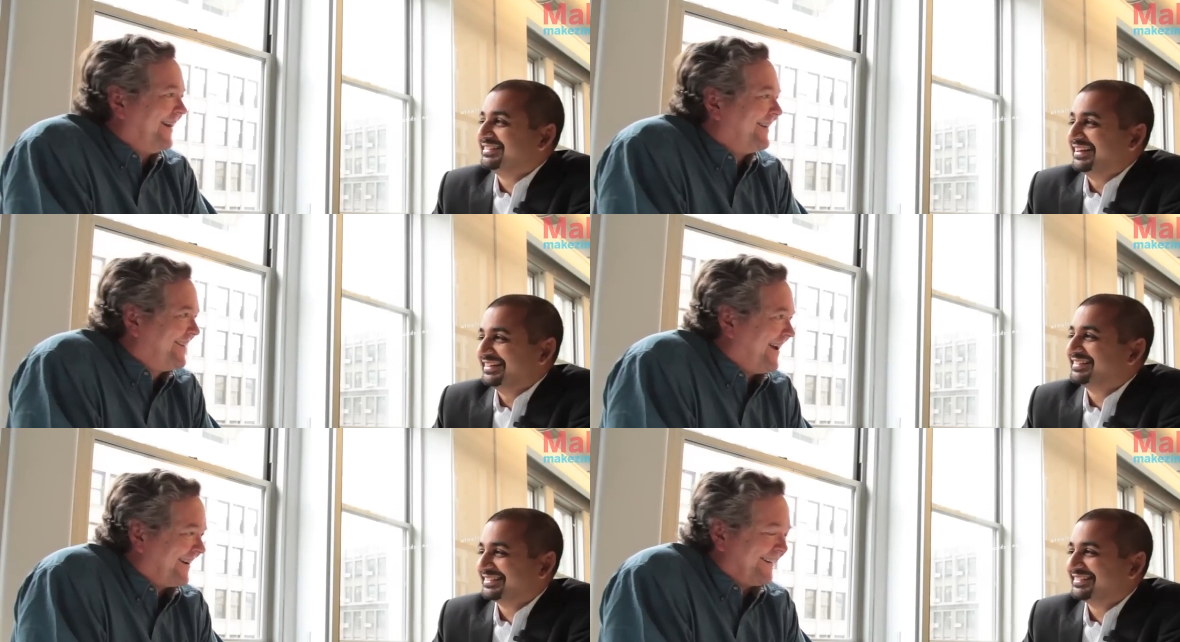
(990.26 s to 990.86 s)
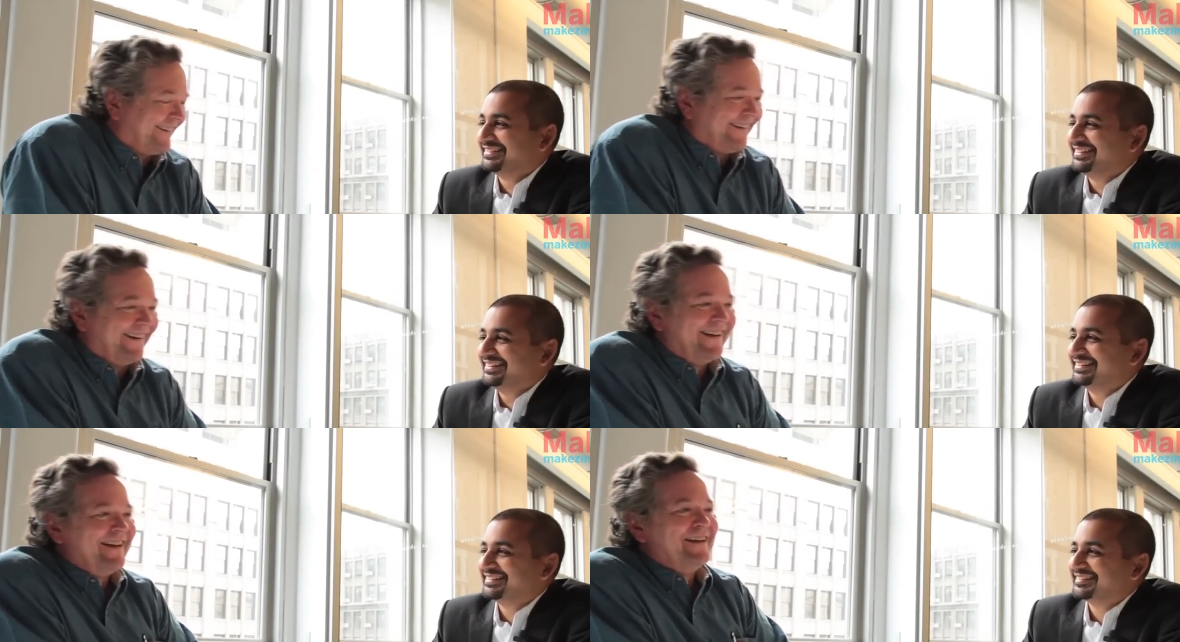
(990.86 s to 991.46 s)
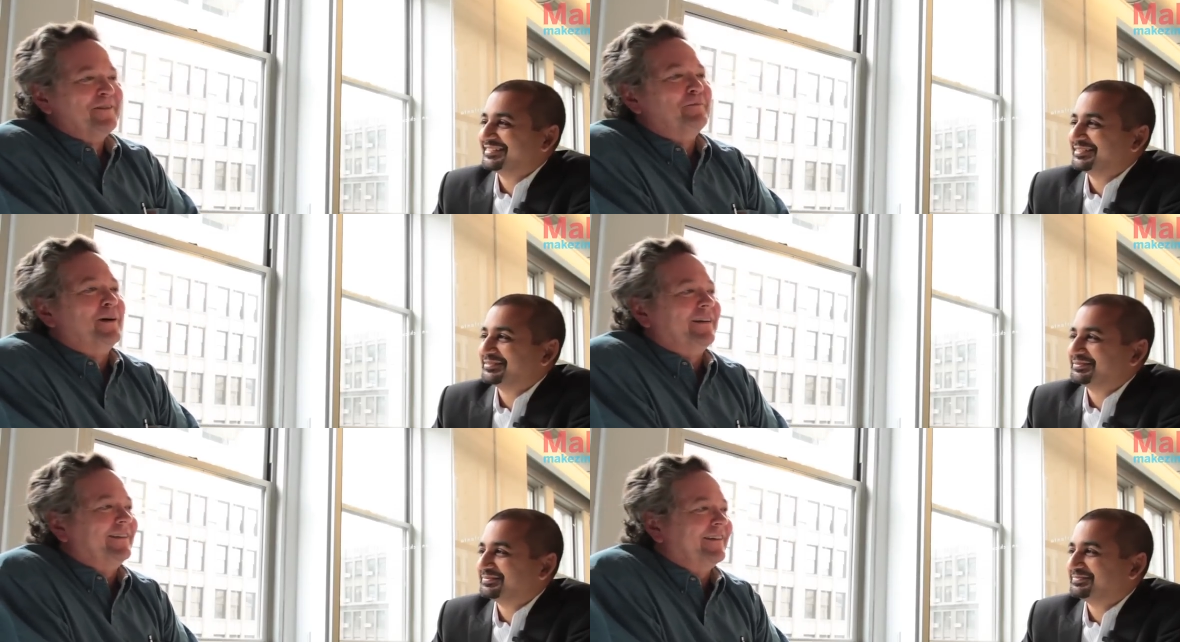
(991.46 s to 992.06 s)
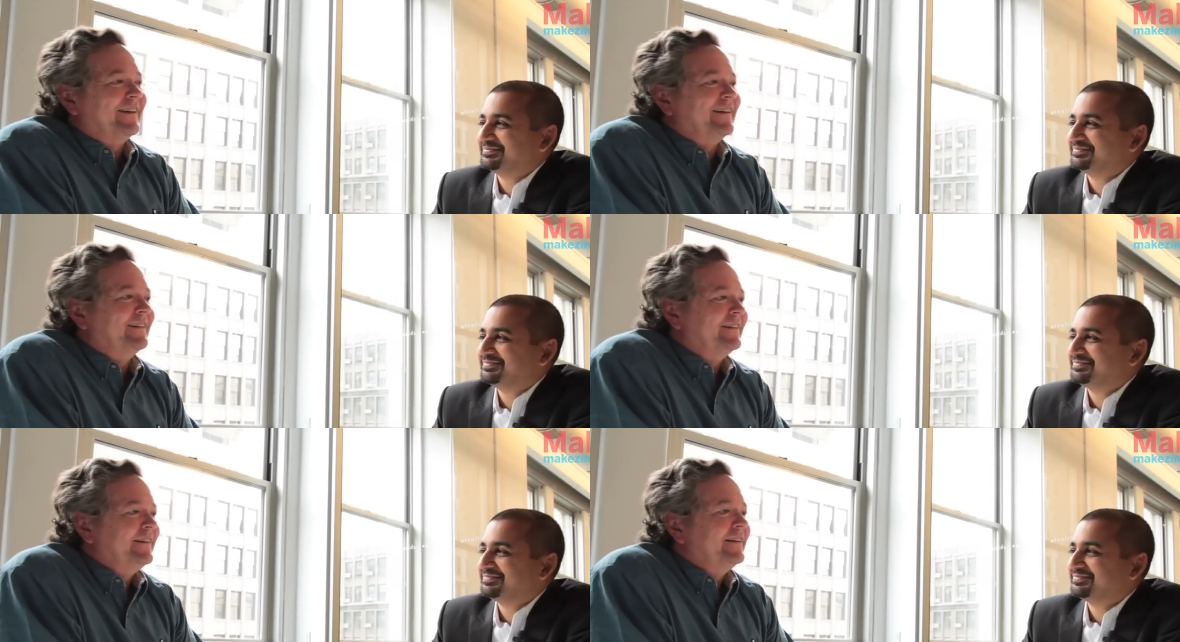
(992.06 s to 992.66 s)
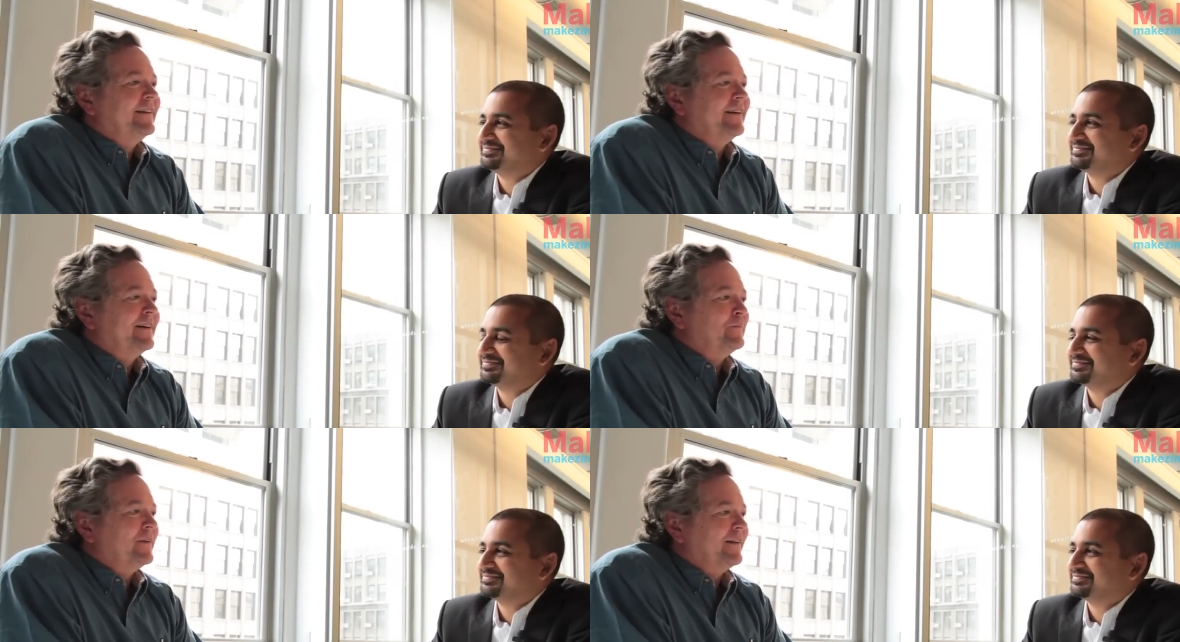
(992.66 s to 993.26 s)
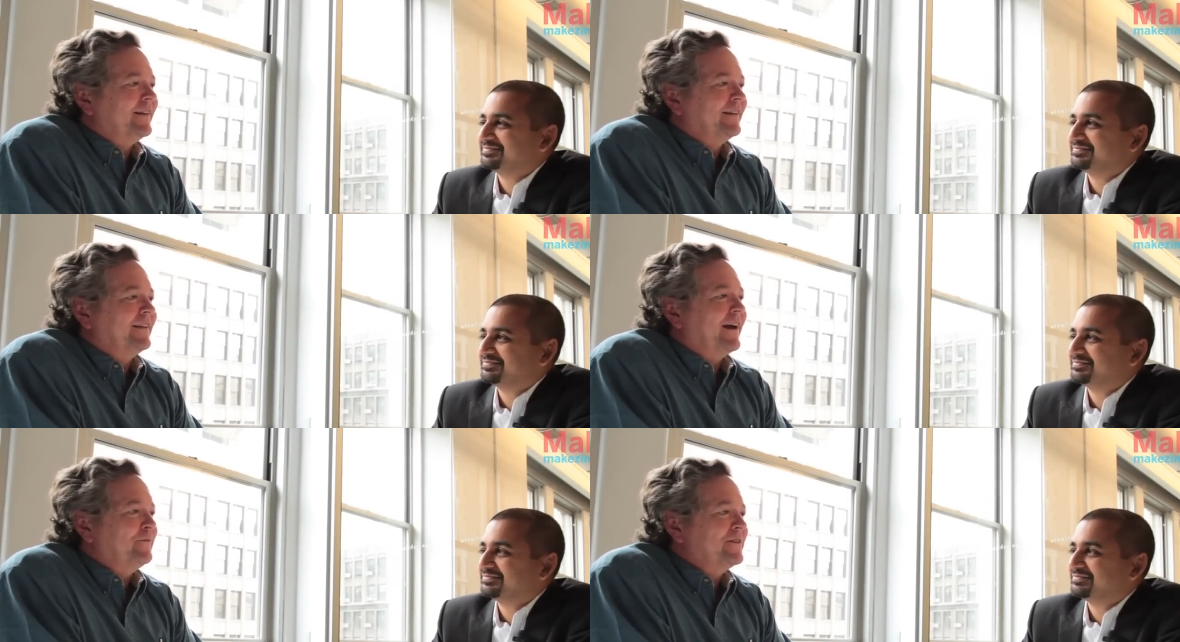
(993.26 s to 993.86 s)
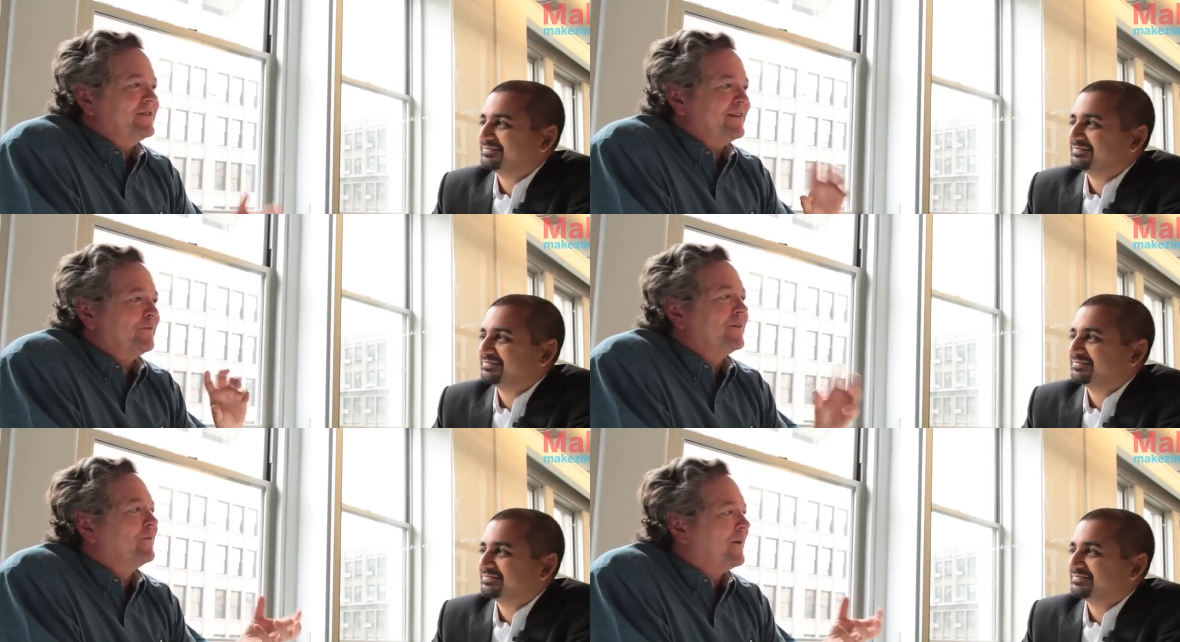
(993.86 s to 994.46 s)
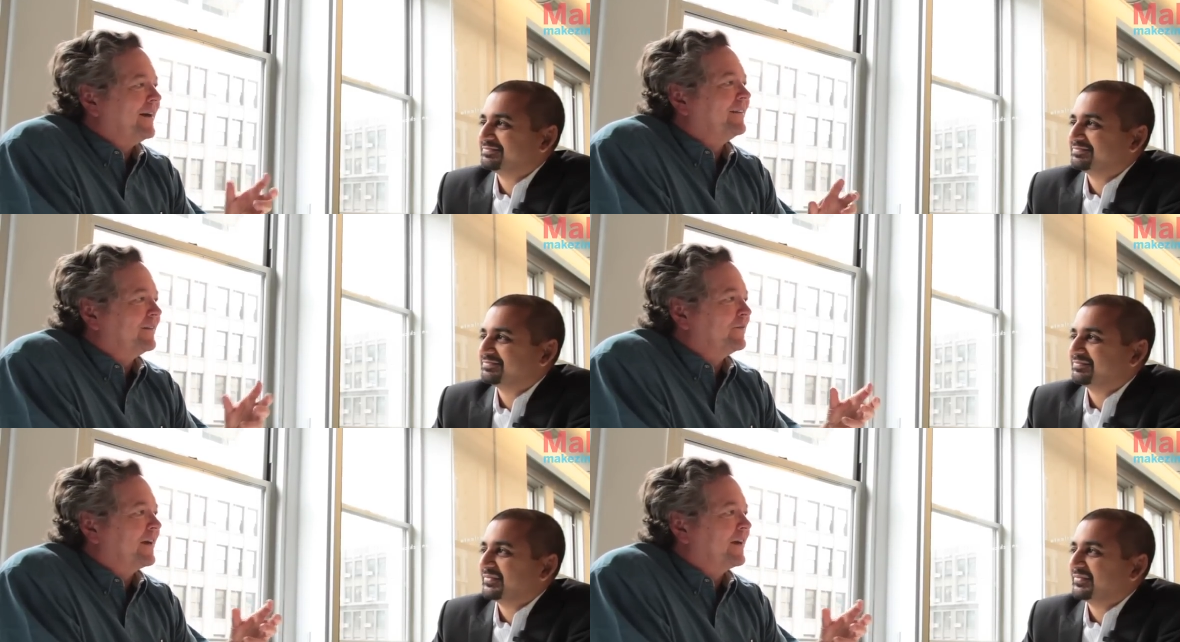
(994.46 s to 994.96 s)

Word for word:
Speaker 1: yeah. Exactly. Yeah. But. Uh, um, I, I, wish there were ways of